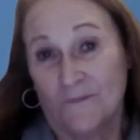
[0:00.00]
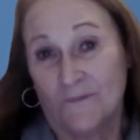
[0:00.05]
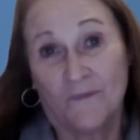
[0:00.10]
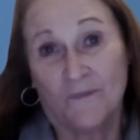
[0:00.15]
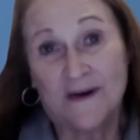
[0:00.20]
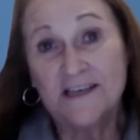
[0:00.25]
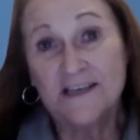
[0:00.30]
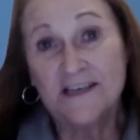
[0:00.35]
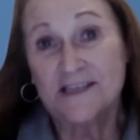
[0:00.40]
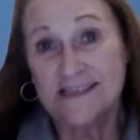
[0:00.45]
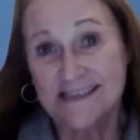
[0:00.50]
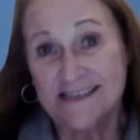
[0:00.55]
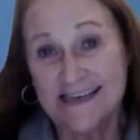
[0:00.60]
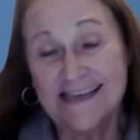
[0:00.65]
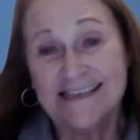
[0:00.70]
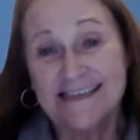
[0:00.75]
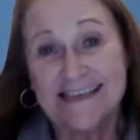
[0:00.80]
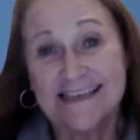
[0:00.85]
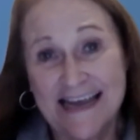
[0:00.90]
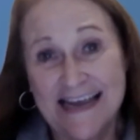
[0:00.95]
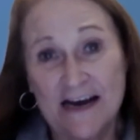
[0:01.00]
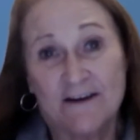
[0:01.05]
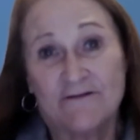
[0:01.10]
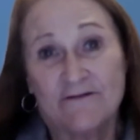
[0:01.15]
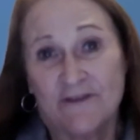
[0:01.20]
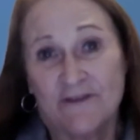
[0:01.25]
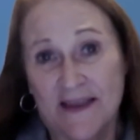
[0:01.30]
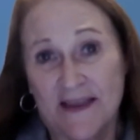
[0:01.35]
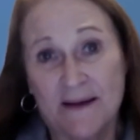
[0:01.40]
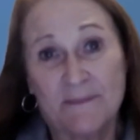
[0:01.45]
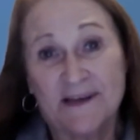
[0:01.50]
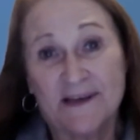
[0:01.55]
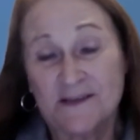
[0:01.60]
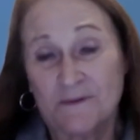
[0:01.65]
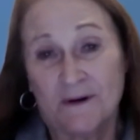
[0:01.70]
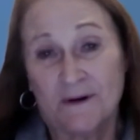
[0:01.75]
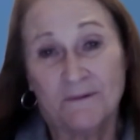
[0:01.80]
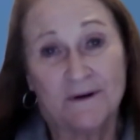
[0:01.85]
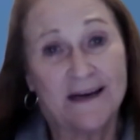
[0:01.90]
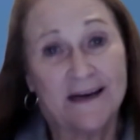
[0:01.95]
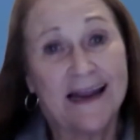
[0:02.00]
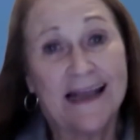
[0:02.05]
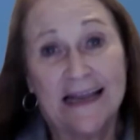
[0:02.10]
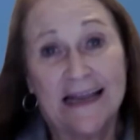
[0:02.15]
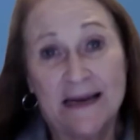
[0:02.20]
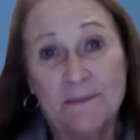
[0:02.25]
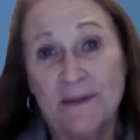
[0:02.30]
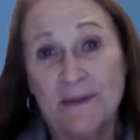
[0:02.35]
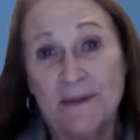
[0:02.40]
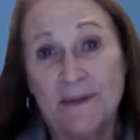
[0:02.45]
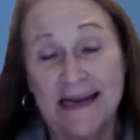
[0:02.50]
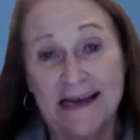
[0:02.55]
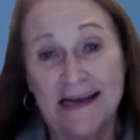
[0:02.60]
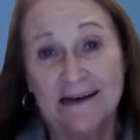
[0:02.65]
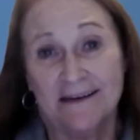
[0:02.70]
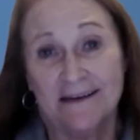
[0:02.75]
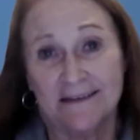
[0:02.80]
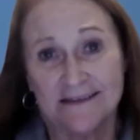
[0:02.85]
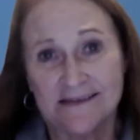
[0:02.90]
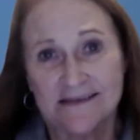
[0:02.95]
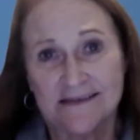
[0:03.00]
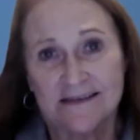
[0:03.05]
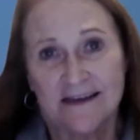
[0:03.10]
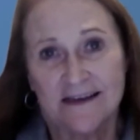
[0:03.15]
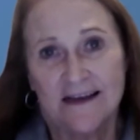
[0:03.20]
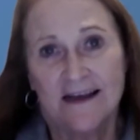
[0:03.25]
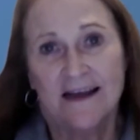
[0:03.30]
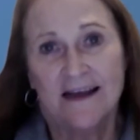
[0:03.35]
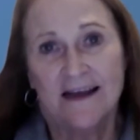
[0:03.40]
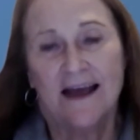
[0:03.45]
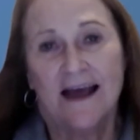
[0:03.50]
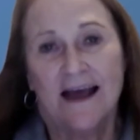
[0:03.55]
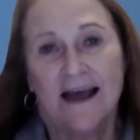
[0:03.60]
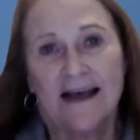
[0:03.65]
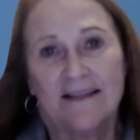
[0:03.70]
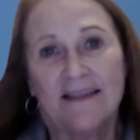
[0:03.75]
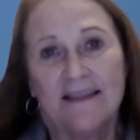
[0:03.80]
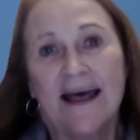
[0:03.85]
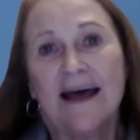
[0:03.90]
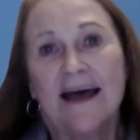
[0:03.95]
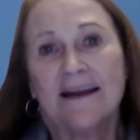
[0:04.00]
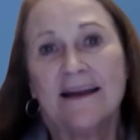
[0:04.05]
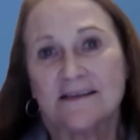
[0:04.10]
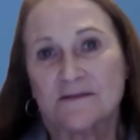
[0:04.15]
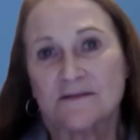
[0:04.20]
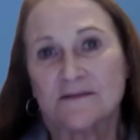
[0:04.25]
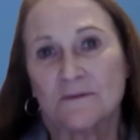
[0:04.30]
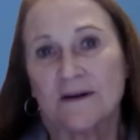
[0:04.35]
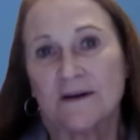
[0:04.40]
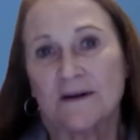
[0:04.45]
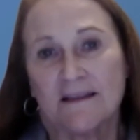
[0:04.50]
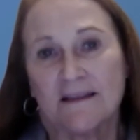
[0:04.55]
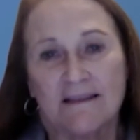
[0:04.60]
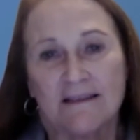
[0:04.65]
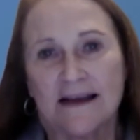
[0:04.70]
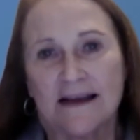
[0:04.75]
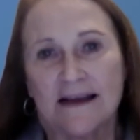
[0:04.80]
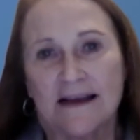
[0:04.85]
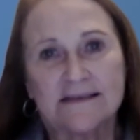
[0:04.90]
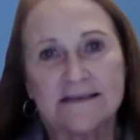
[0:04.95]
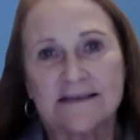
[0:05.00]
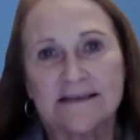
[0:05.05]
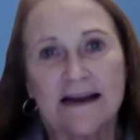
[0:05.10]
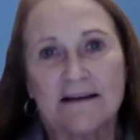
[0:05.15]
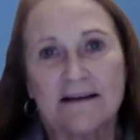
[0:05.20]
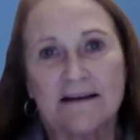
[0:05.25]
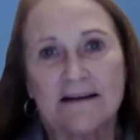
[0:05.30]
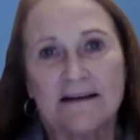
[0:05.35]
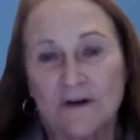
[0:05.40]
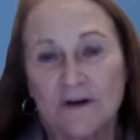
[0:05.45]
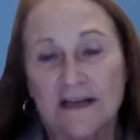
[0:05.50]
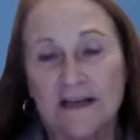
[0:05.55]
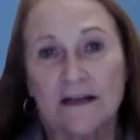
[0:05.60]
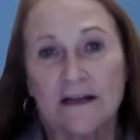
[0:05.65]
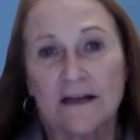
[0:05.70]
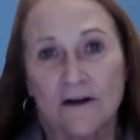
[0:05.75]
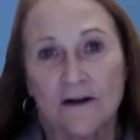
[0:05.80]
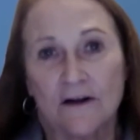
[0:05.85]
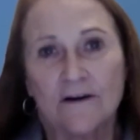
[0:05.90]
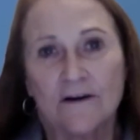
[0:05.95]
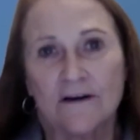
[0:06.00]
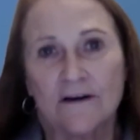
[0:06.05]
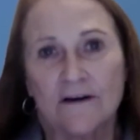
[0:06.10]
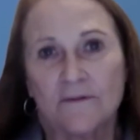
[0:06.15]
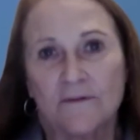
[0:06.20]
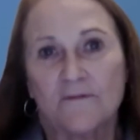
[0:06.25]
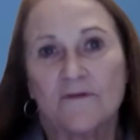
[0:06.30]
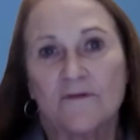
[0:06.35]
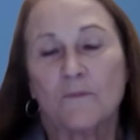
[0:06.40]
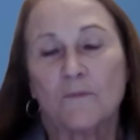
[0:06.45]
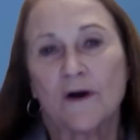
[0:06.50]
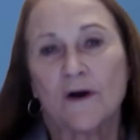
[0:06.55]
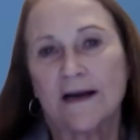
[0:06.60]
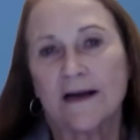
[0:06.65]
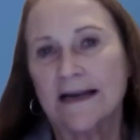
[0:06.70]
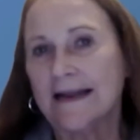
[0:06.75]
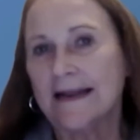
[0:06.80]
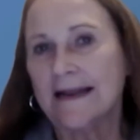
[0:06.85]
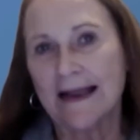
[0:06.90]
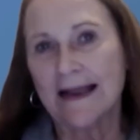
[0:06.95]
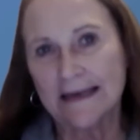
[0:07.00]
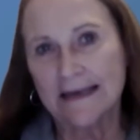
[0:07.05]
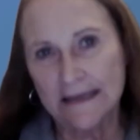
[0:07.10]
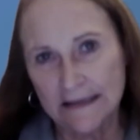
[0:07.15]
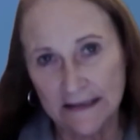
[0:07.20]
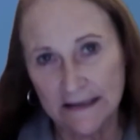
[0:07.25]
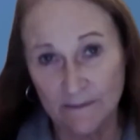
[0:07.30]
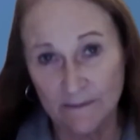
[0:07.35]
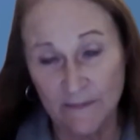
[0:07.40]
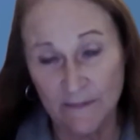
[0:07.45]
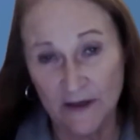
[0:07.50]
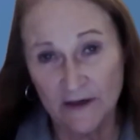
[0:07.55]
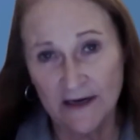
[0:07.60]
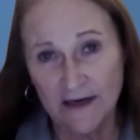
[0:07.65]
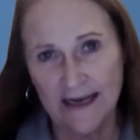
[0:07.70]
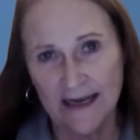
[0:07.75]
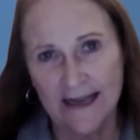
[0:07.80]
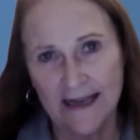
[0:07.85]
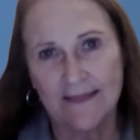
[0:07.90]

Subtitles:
we just need to care for them as we would anybody else. And that is one of the things that I've really learned from working in that little community